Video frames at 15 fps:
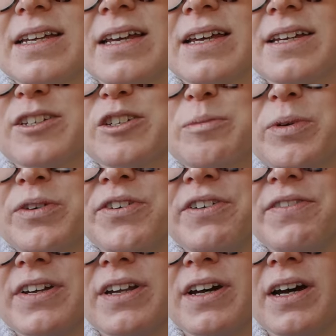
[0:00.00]
is
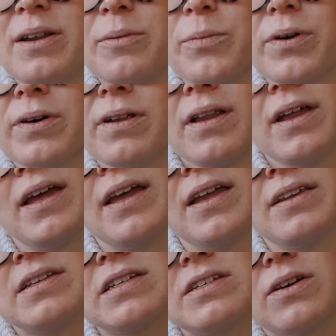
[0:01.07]
Peruvian Highland Wool
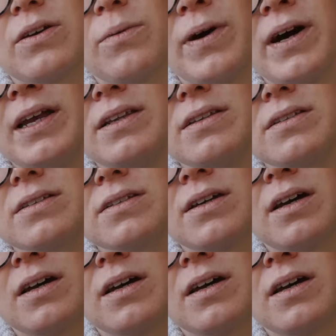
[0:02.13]
in Snow White